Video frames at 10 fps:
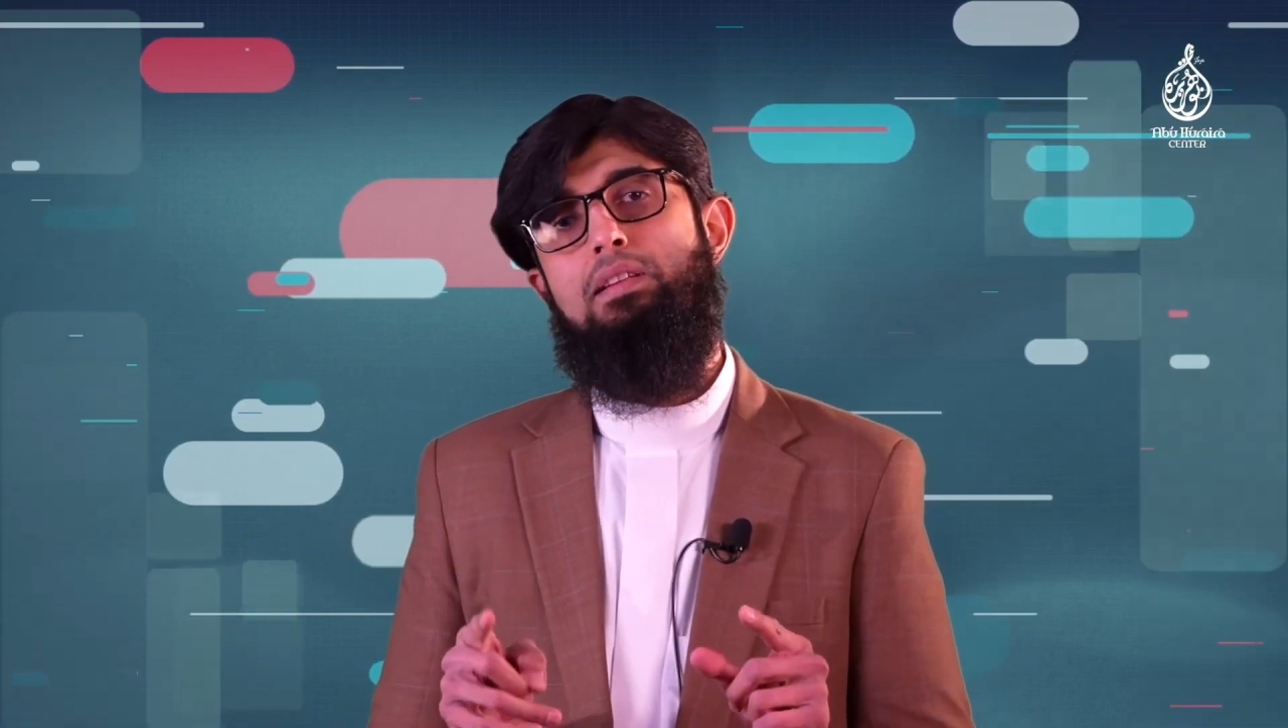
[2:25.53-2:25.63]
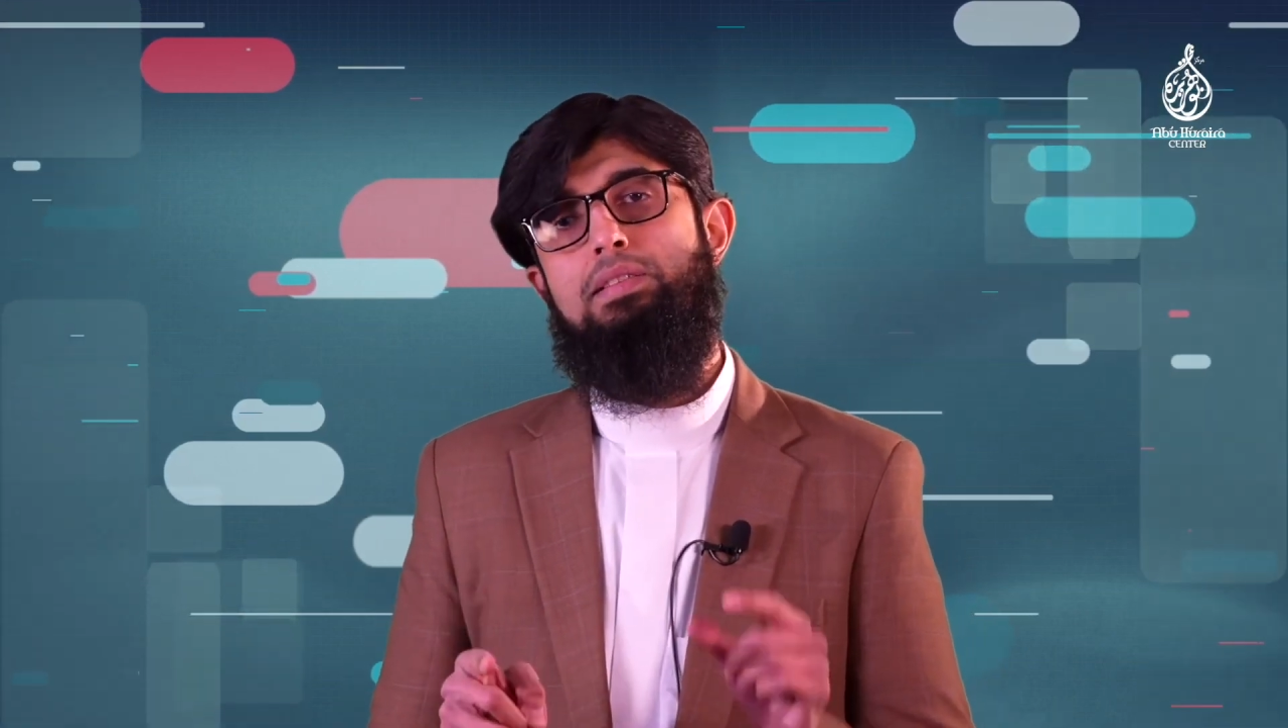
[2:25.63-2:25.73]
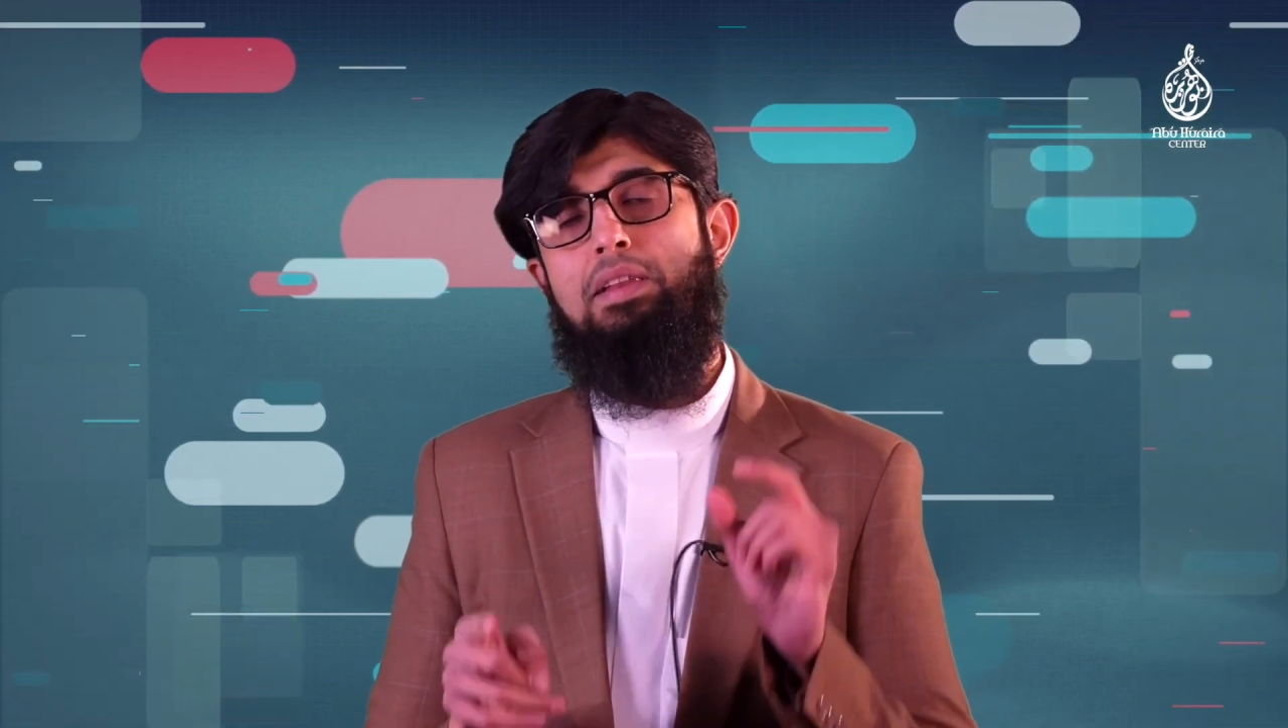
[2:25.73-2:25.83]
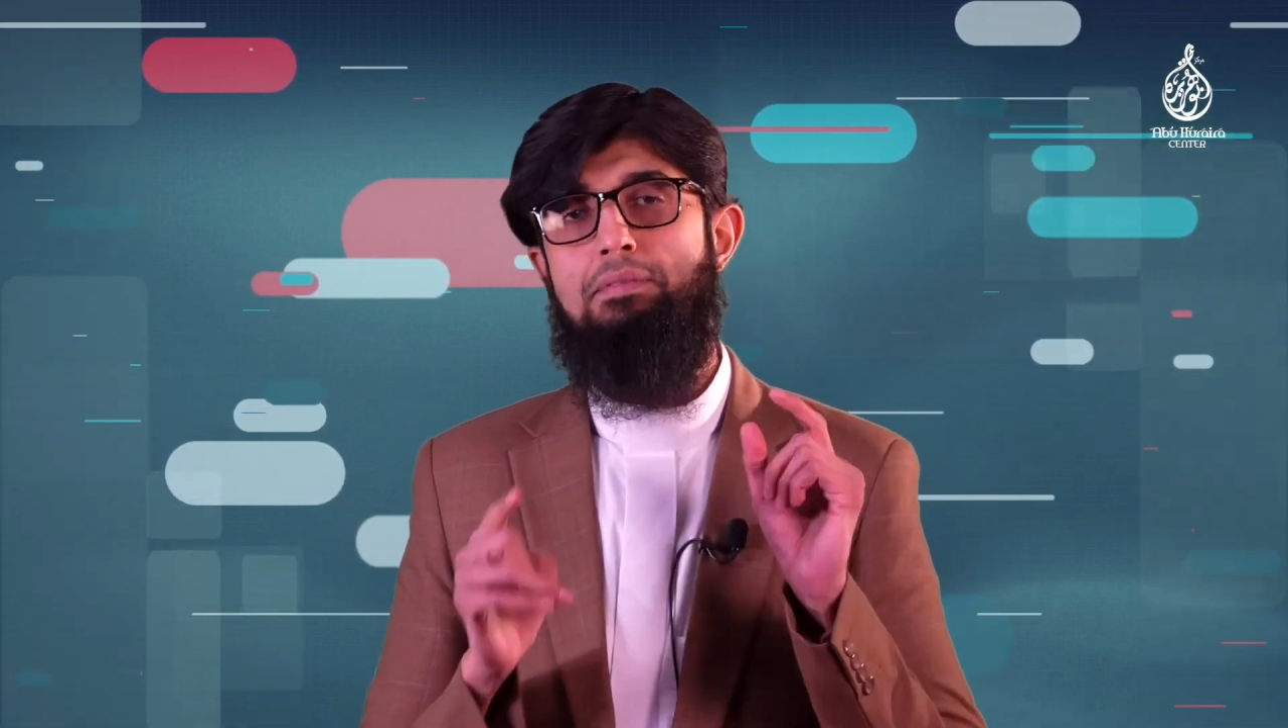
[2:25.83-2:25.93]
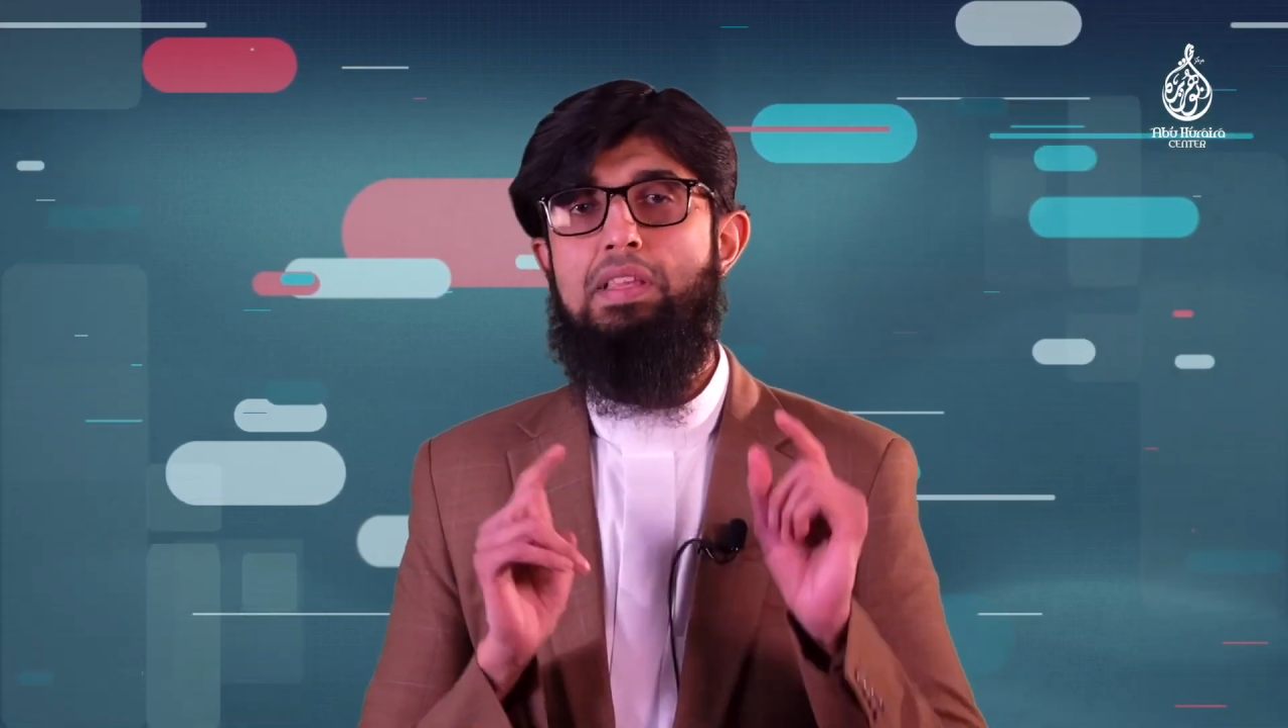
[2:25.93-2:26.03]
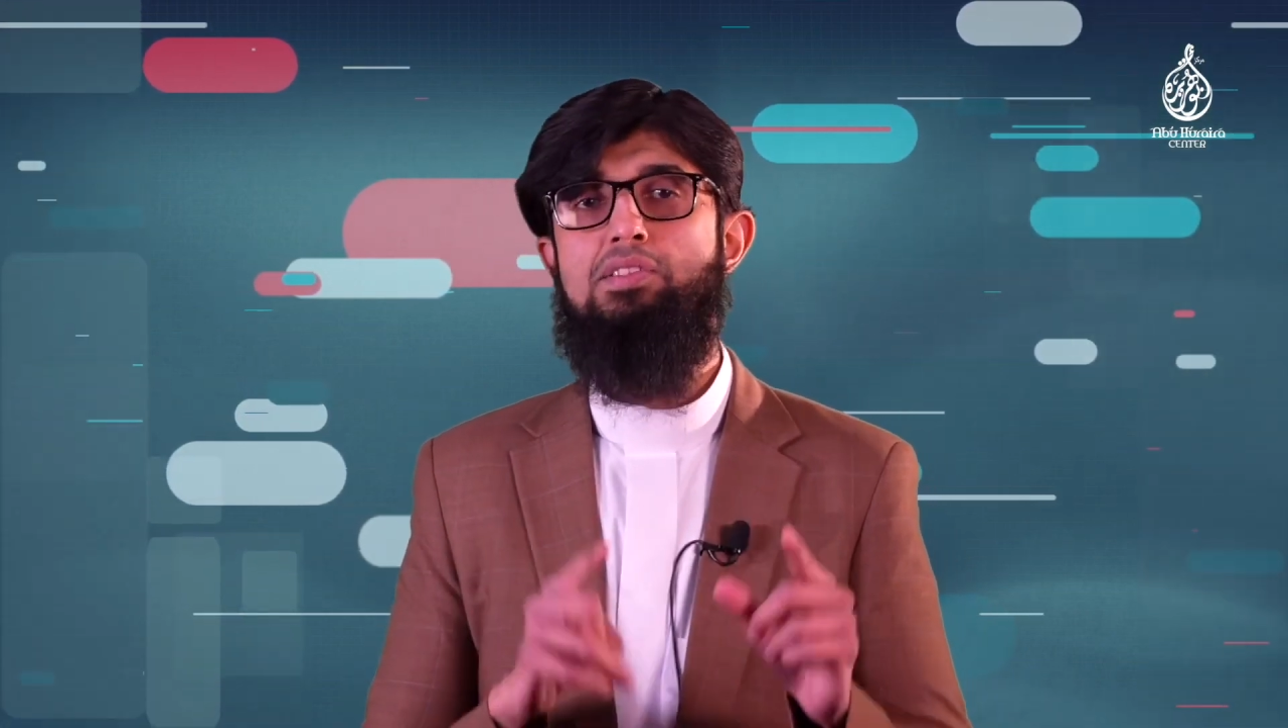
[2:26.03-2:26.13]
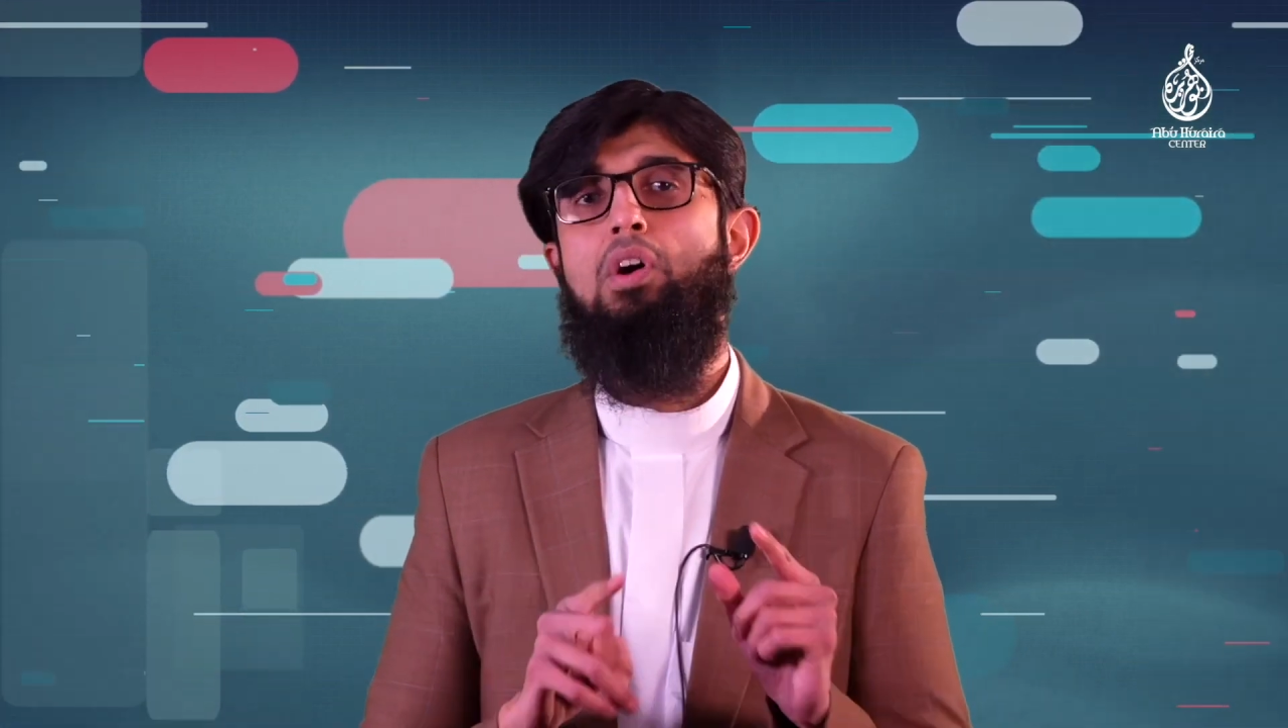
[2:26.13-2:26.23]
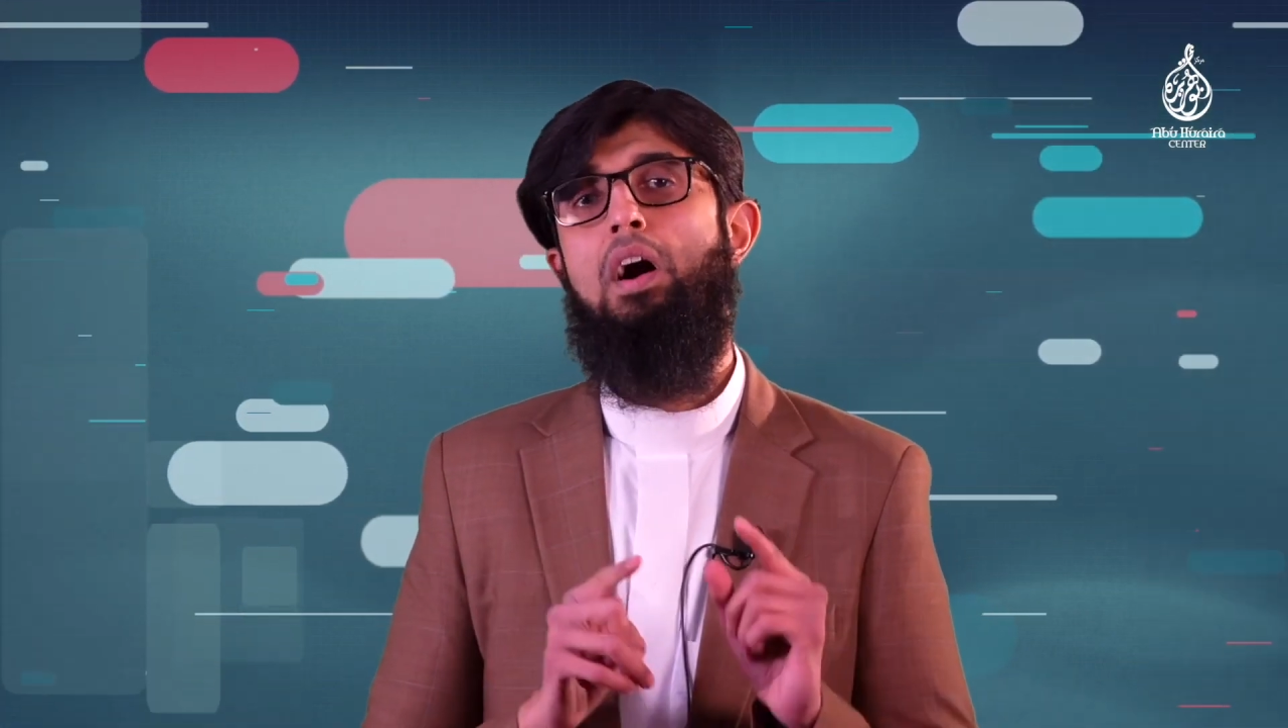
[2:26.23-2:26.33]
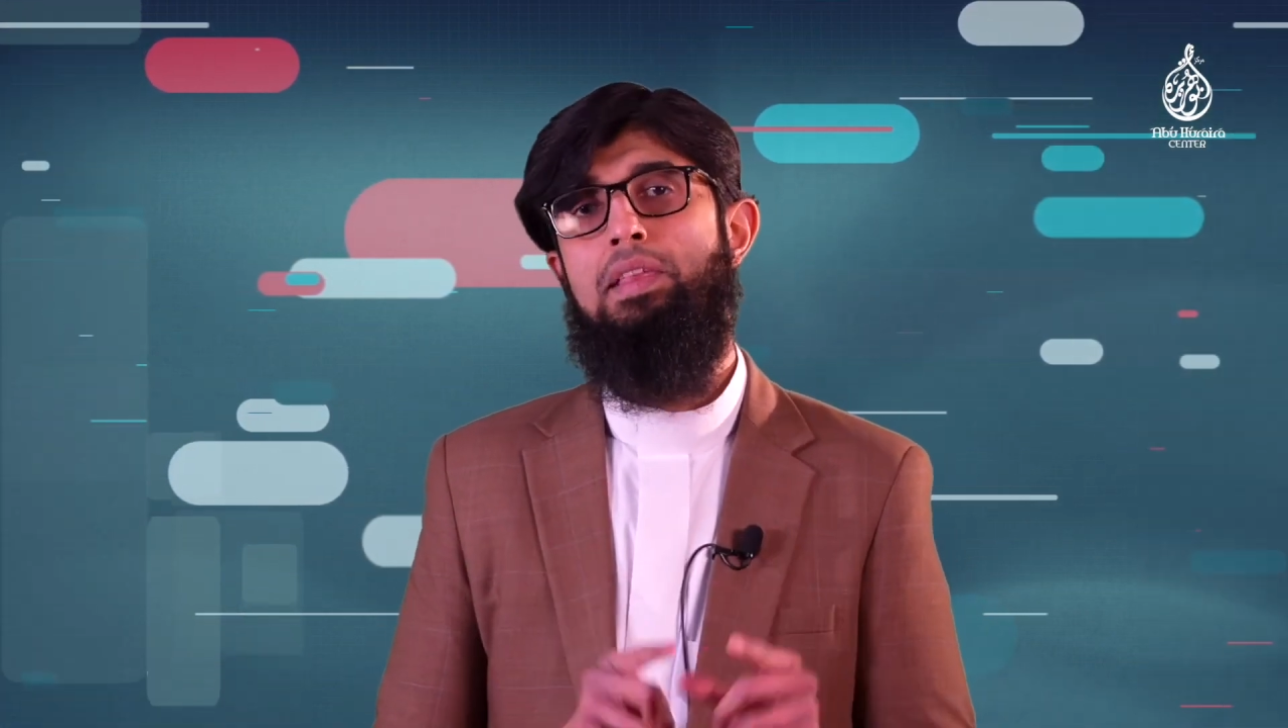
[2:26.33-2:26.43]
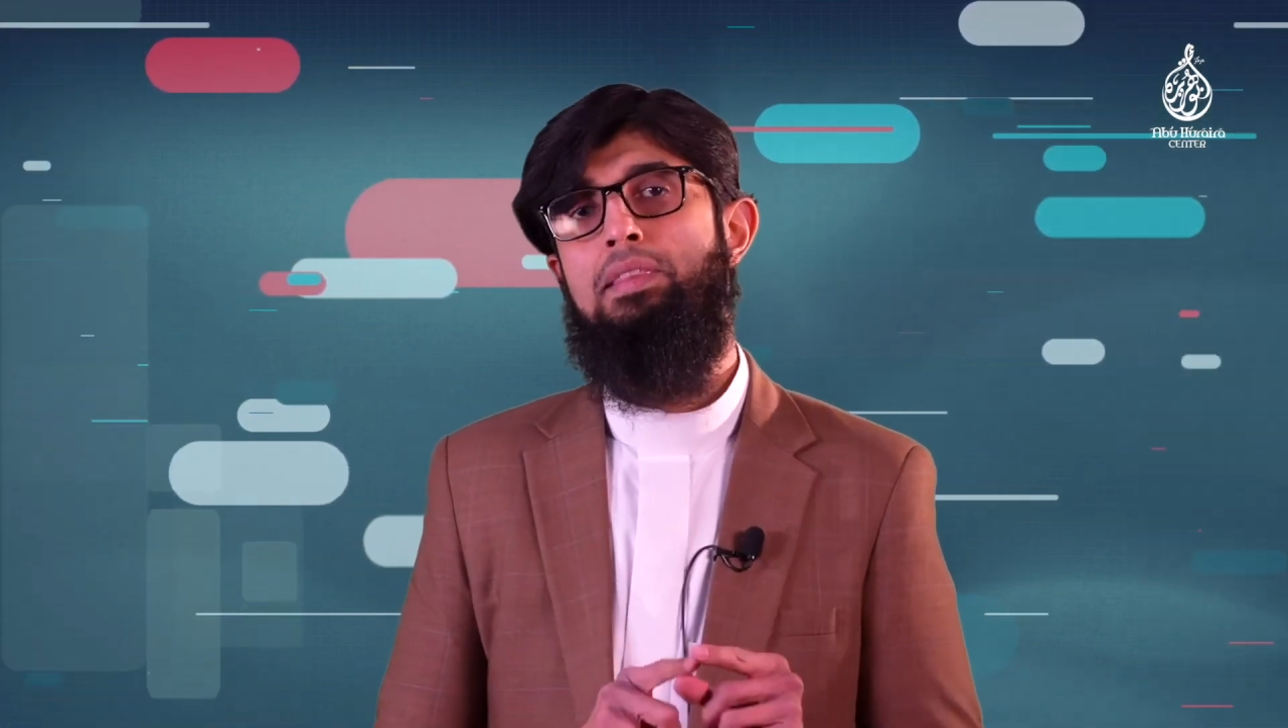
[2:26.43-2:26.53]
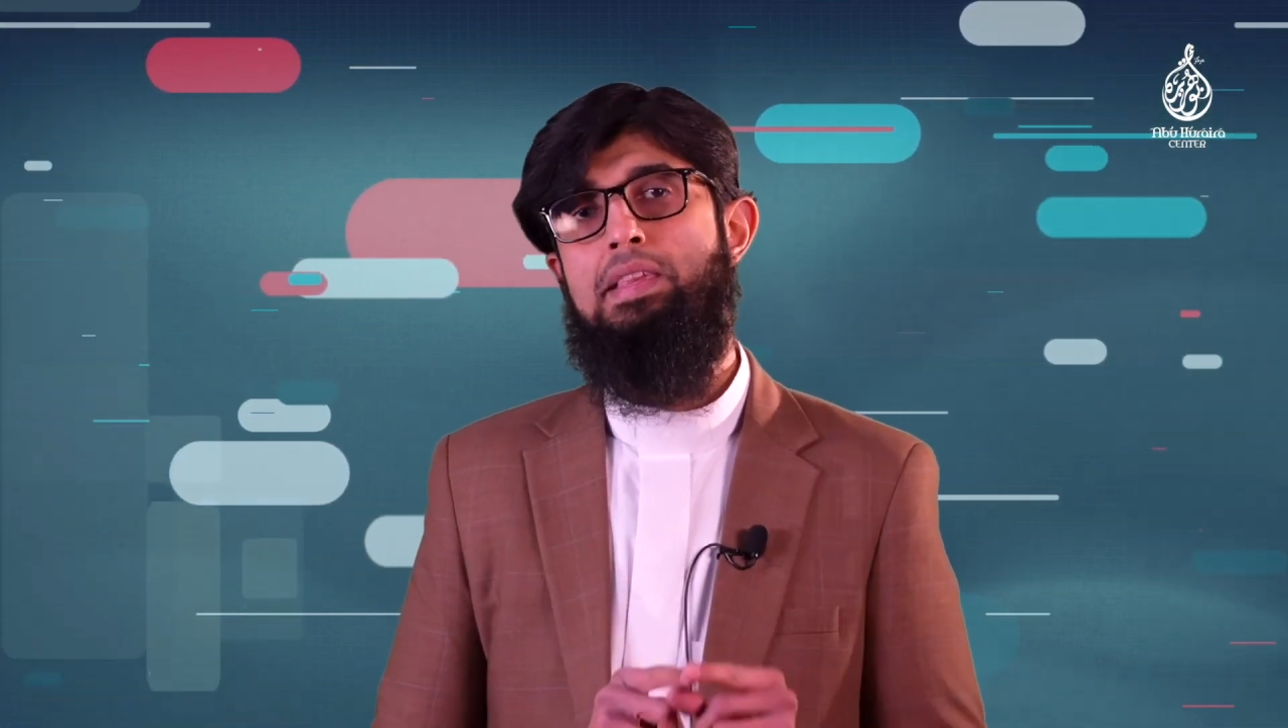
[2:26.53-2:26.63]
that we saw in